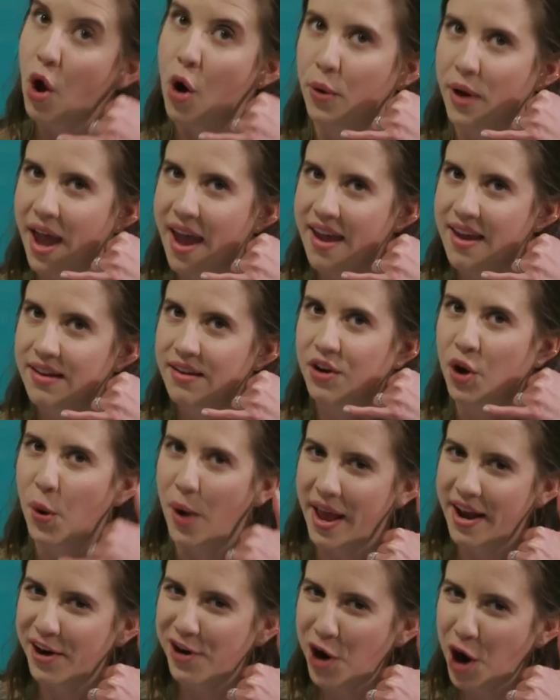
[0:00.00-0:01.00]
Okay, go
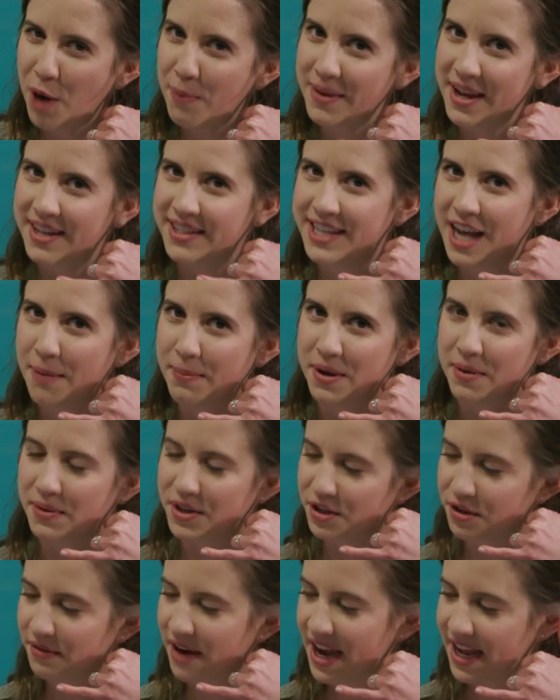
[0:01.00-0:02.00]
ahead and call me and tell me
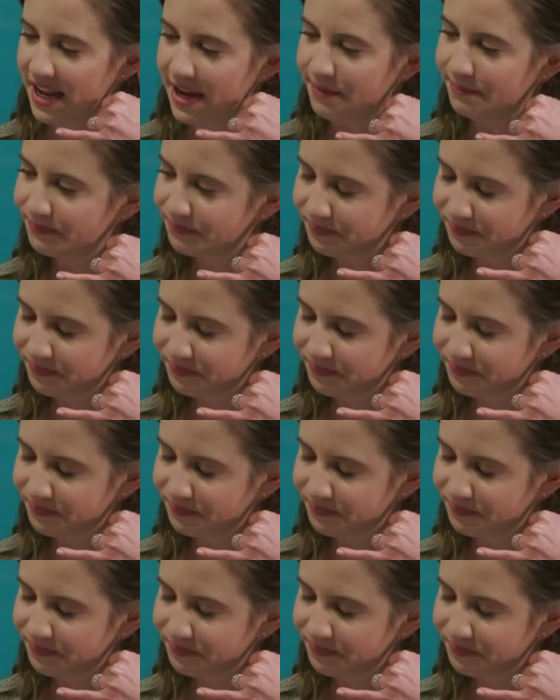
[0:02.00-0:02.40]
when you're ready.